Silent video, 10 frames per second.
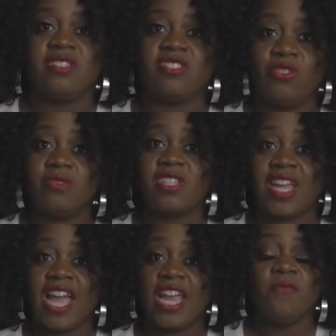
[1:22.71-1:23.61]
students and
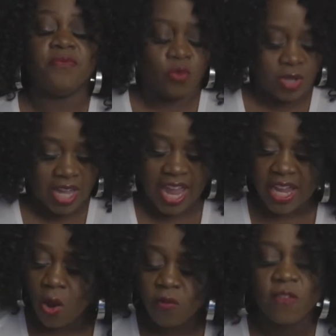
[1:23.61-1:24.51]
I, we hang
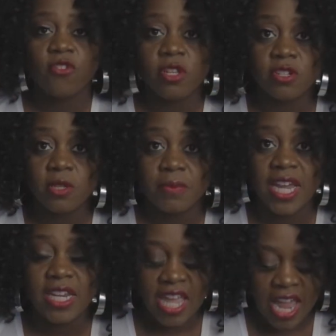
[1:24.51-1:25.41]
over for a little
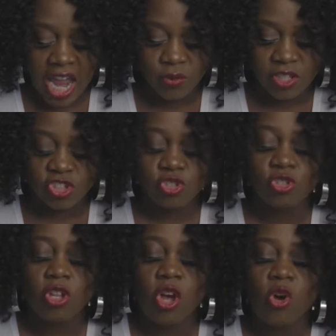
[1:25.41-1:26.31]
bit and we
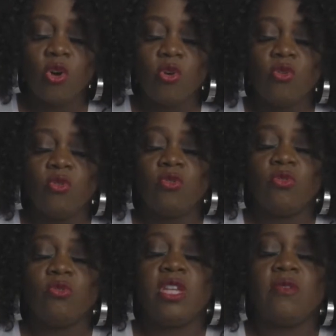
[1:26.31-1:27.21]

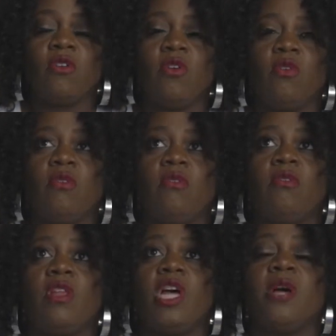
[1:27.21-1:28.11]
slowly
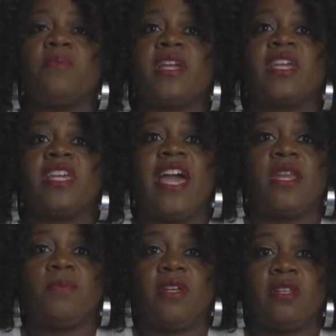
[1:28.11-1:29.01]
roll up like a
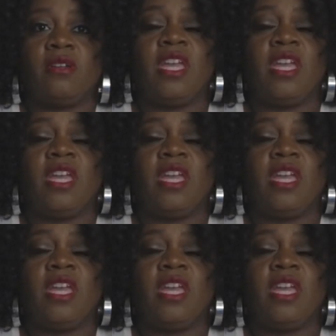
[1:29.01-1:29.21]
caterpillar